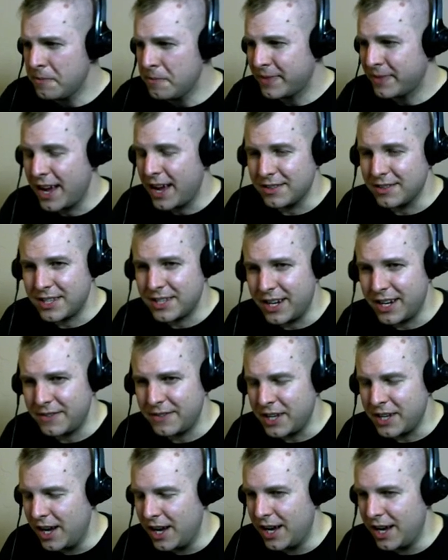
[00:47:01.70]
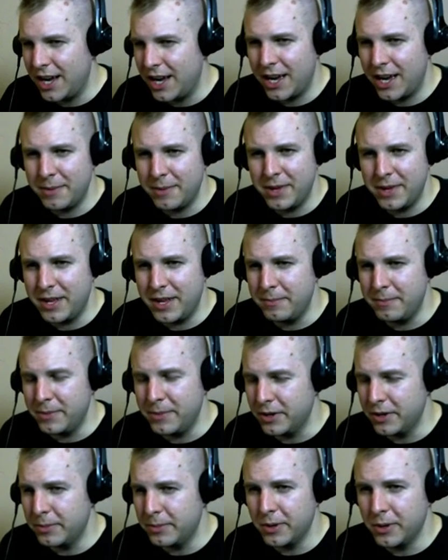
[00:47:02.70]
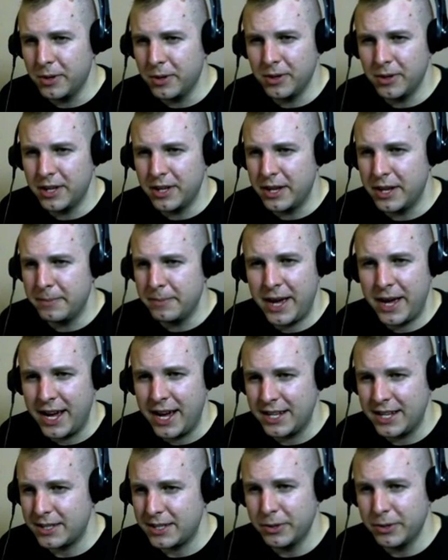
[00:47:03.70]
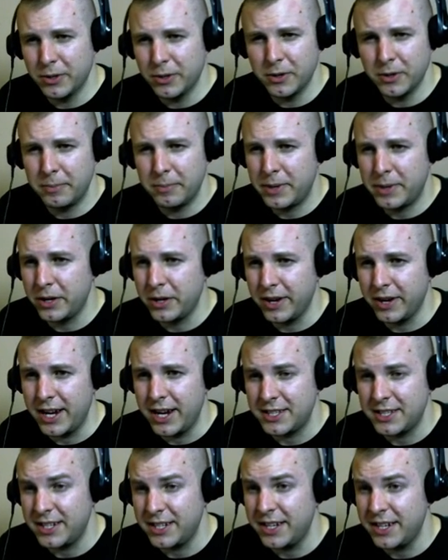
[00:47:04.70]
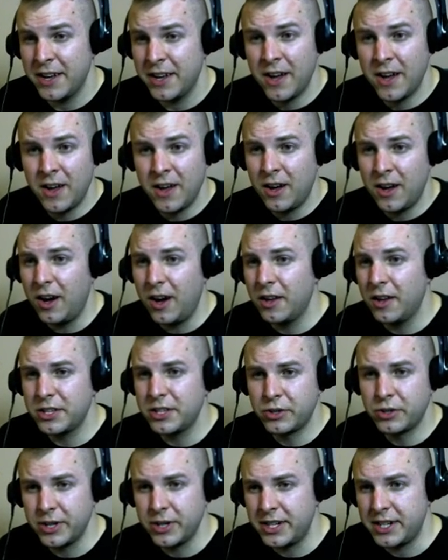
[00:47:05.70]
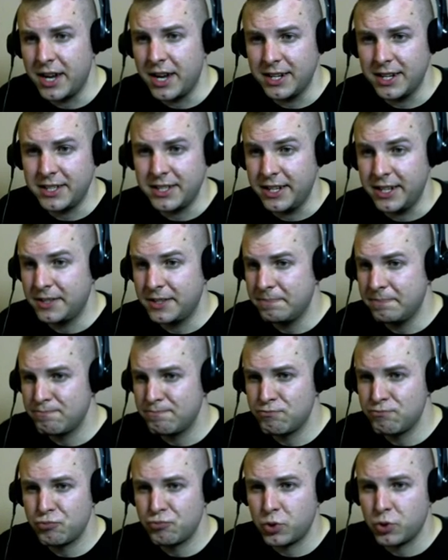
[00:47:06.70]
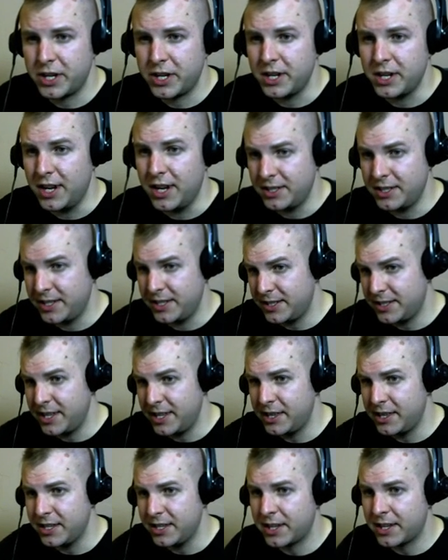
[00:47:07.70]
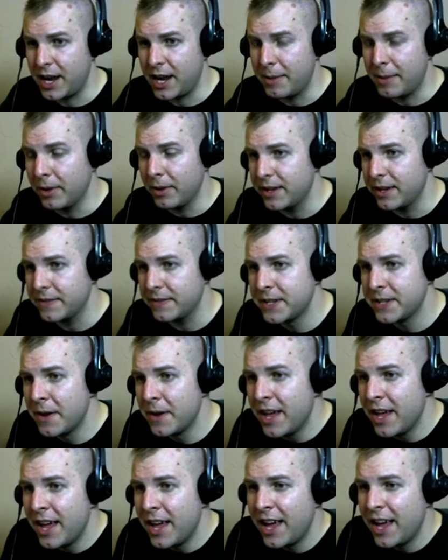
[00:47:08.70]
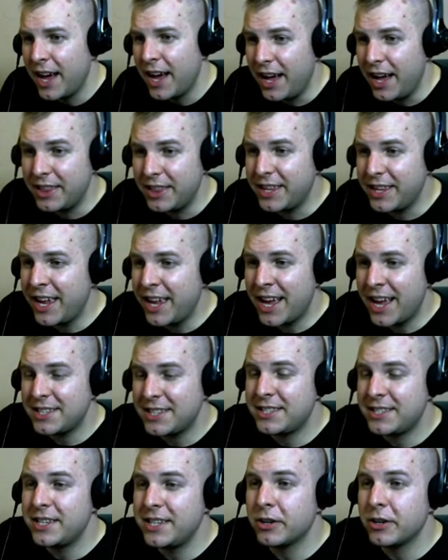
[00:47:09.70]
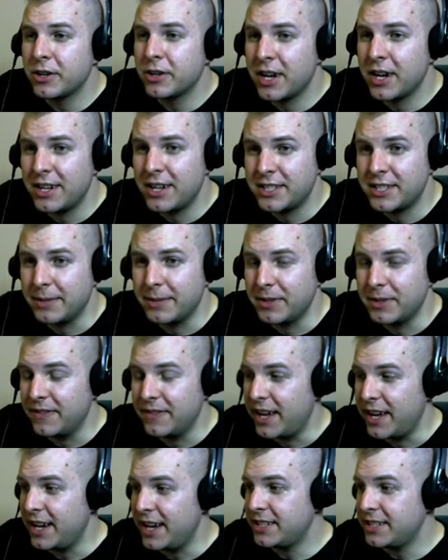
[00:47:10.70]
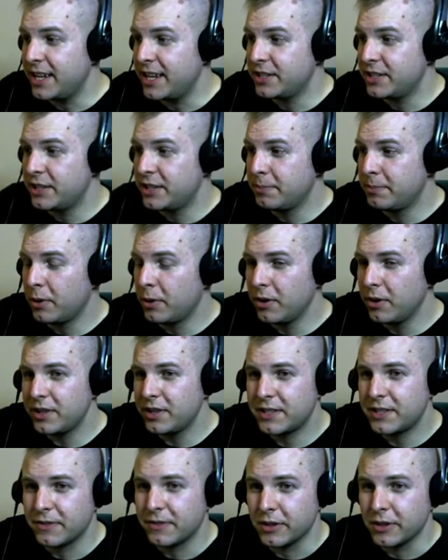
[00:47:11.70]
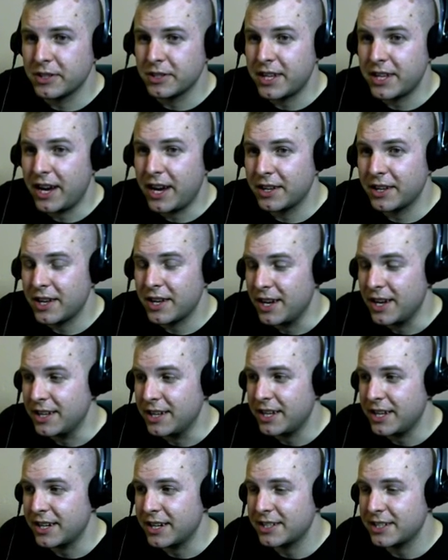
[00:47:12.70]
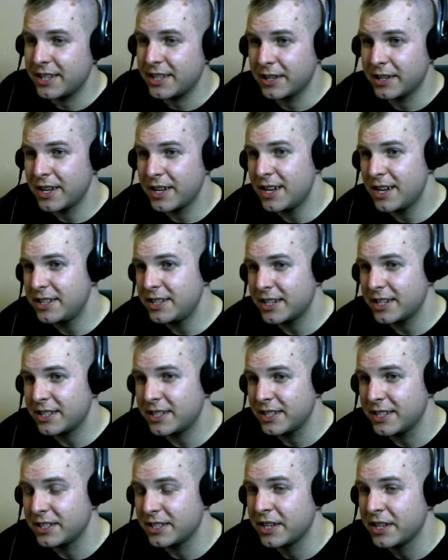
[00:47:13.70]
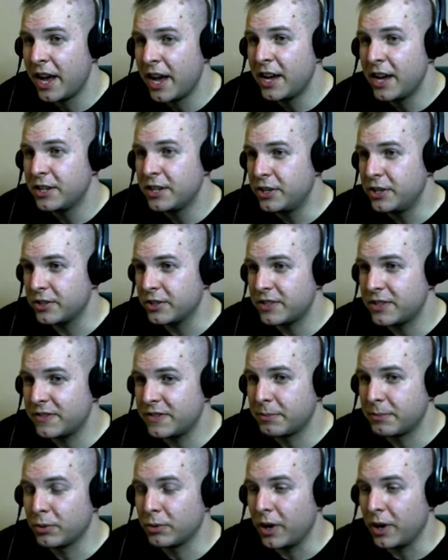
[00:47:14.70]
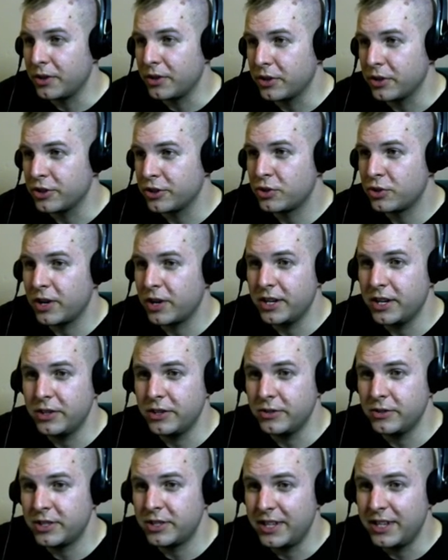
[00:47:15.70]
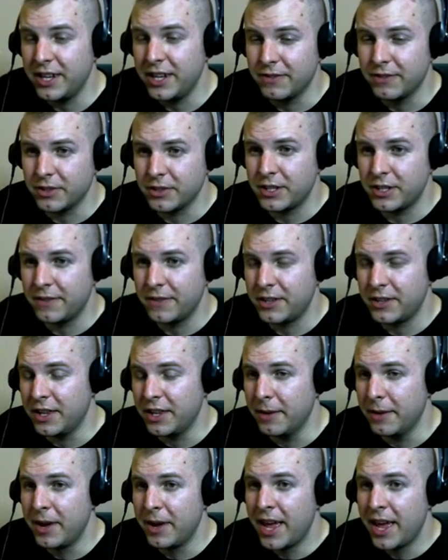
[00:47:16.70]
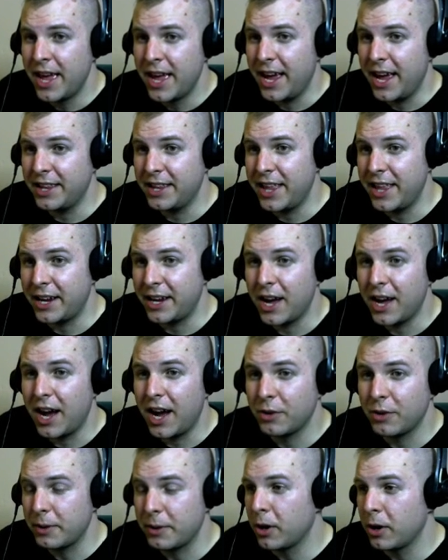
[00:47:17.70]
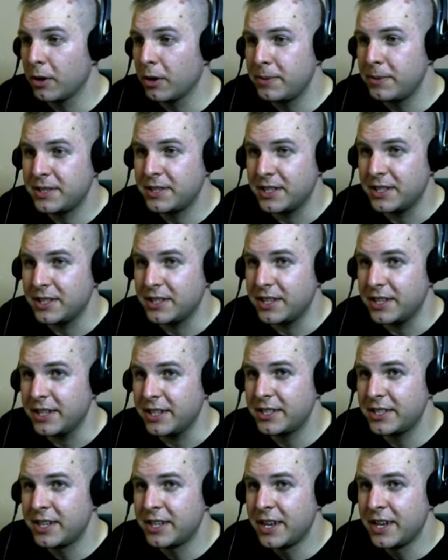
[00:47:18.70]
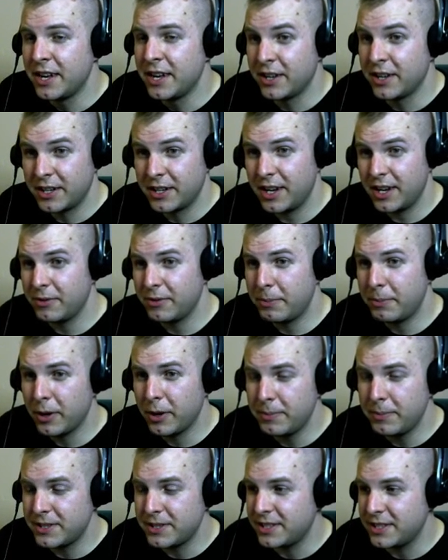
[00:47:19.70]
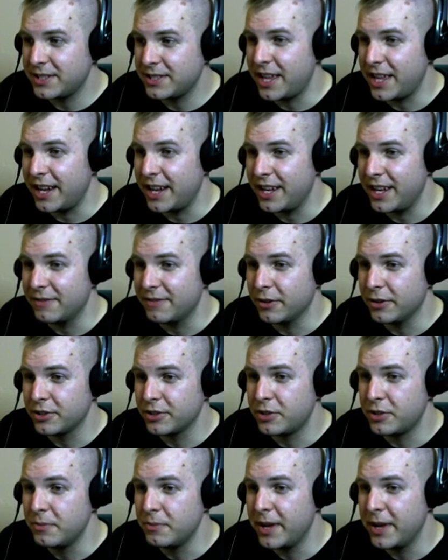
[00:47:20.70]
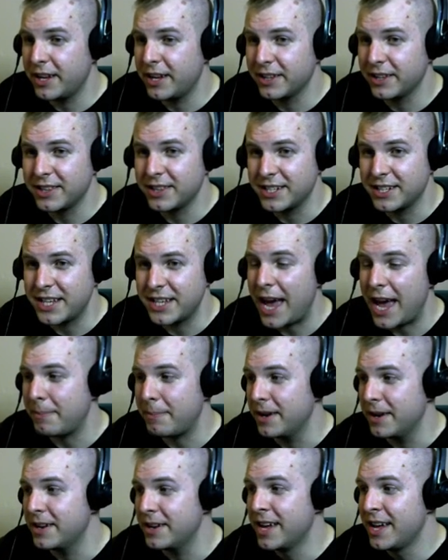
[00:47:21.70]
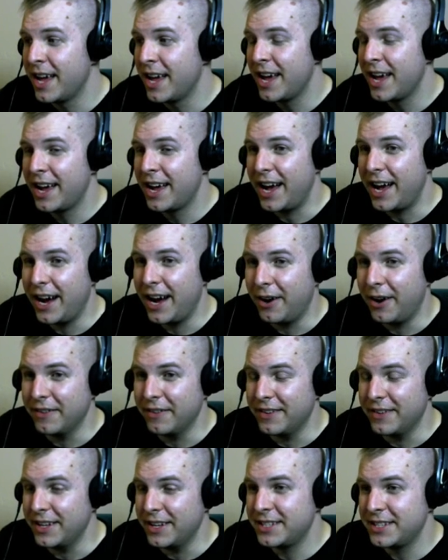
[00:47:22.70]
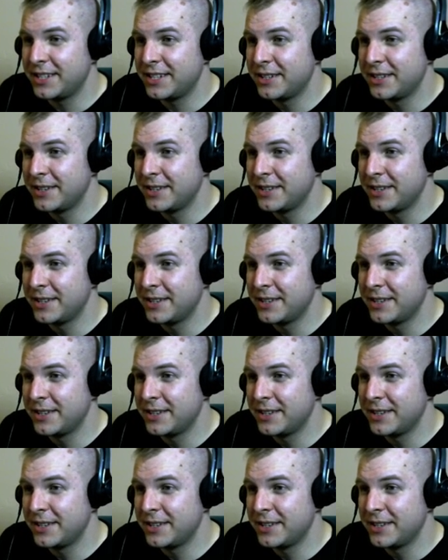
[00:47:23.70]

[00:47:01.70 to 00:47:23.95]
outside of time, immutable, impassible, pure aseity, all this Greek nonsense. Greek nonsense that this guy believes. Uh, they had zero concept of that. And to pull this verse out of context, and the context is Joseph's brothers try to do evil stuff to them, and that God repurposes it, God repurposes that evil to make good things happen out of it.